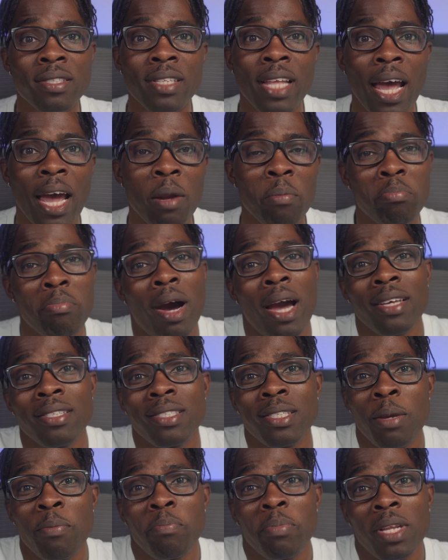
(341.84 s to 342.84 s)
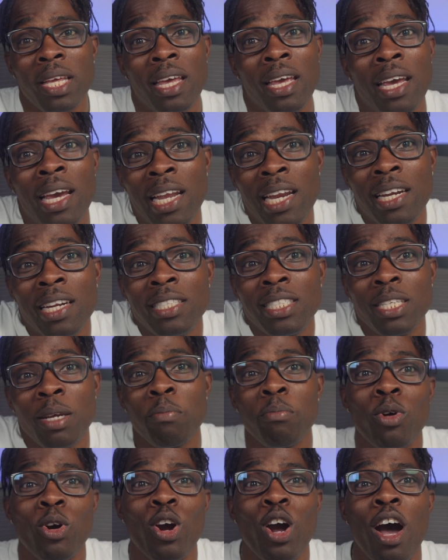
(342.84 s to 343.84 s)
that by simply hitting the gym
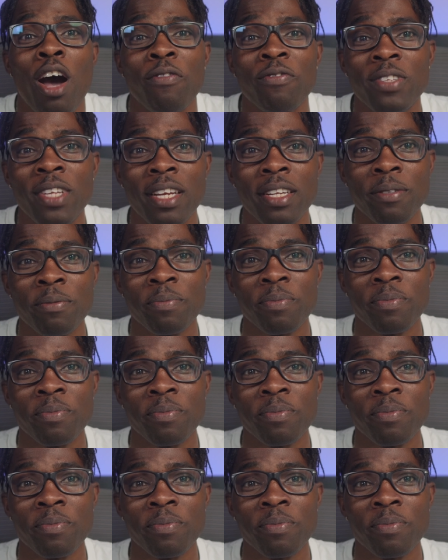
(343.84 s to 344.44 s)
more often.